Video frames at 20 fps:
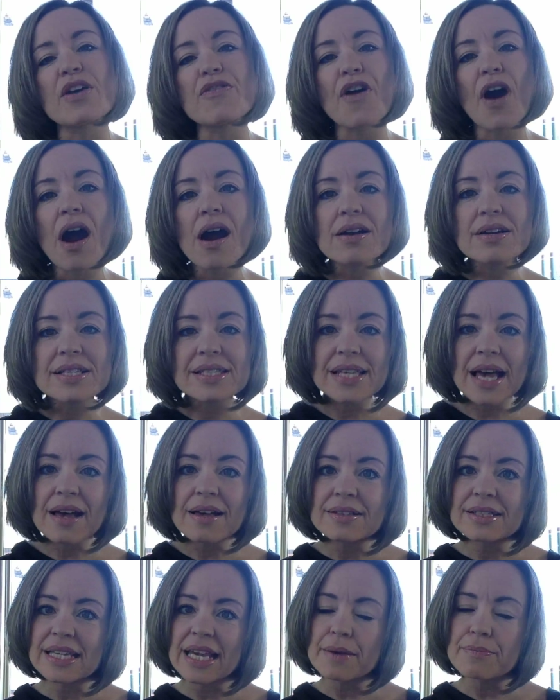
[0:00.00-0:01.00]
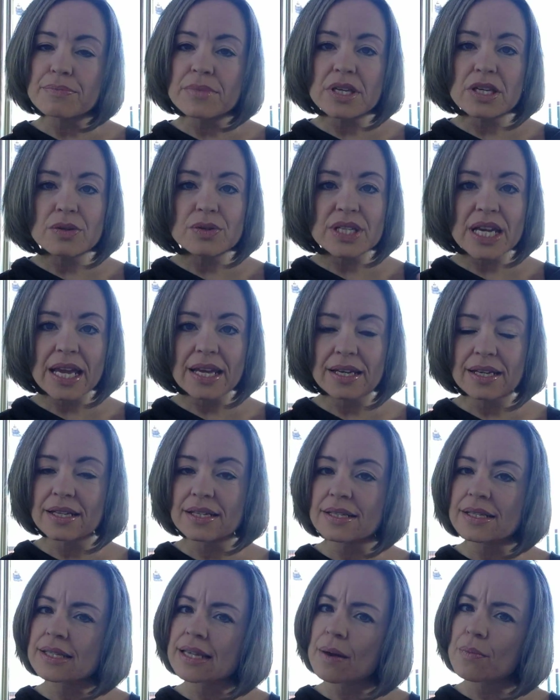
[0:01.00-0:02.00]
our cells get mutated
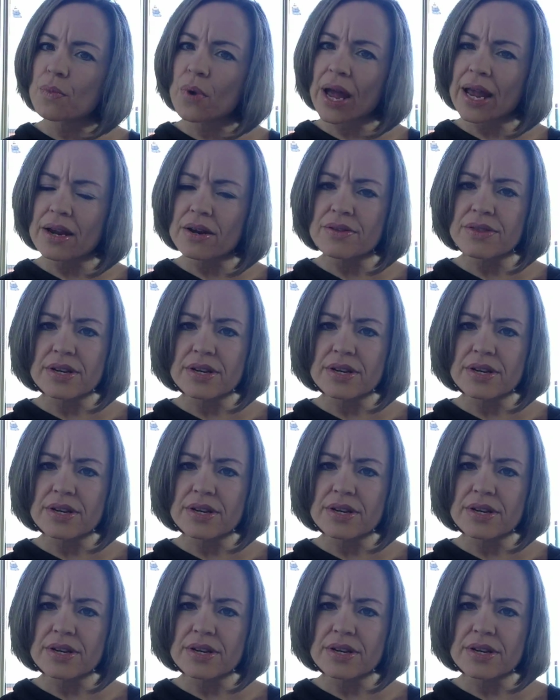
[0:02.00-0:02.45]
in some way,